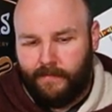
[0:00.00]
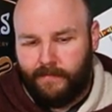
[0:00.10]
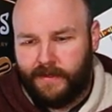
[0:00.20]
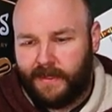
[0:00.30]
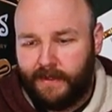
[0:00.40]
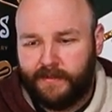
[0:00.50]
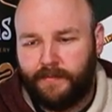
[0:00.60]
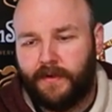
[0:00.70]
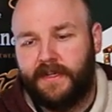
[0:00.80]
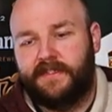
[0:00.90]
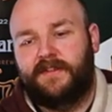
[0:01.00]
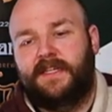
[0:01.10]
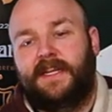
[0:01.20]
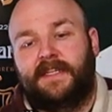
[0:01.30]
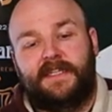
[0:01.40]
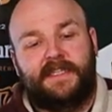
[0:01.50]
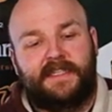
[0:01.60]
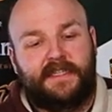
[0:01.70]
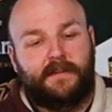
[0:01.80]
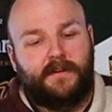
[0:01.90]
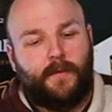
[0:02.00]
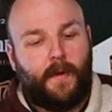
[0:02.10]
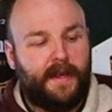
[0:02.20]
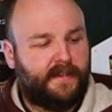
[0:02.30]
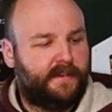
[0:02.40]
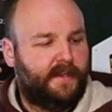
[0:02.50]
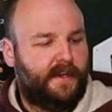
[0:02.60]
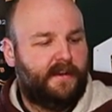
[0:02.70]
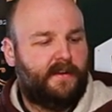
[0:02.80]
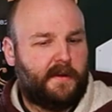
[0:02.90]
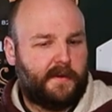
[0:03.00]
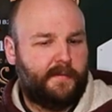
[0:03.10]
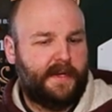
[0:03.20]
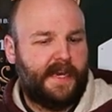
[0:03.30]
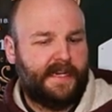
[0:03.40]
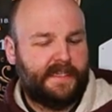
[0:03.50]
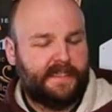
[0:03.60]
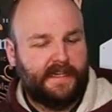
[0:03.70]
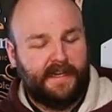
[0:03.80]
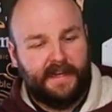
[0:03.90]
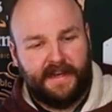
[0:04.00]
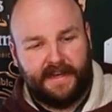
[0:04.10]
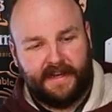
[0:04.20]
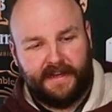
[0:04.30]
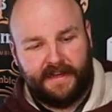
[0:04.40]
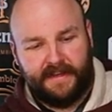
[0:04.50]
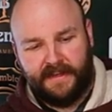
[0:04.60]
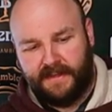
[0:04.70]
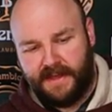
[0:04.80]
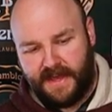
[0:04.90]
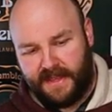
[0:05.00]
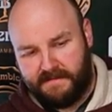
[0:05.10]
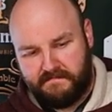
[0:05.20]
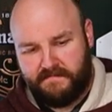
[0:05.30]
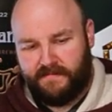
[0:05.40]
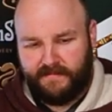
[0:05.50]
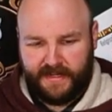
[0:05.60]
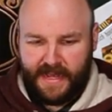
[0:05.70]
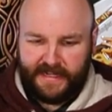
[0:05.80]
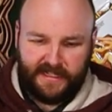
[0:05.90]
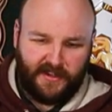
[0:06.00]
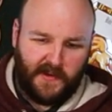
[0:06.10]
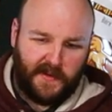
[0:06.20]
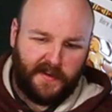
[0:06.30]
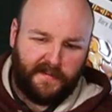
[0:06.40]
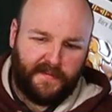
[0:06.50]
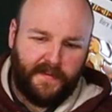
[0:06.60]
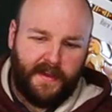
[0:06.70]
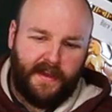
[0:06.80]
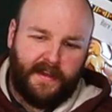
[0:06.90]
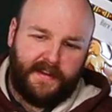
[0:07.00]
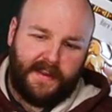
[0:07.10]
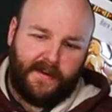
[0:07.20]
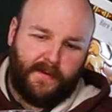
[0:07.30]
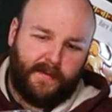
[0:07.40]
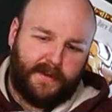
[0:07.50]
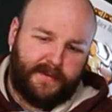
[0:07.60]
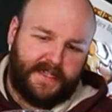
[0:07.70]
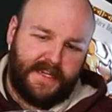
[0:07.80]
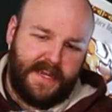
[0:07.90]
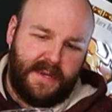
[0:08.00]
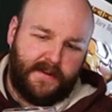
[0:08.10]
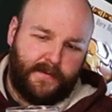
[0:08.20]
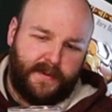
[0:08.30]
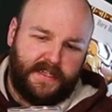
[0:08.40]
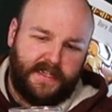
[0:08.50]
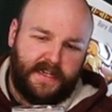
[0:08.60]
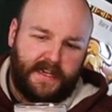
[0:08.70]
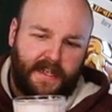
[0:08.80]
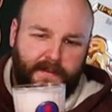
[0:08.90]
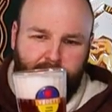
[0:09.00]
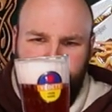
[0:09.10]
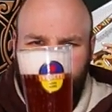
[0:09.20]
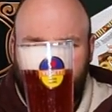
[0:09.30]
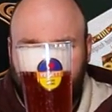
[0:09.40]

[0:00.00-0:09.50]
But I am surprised to see that this is still quite carbonated, and it hasn't gone off. Now, what do we see here? We see a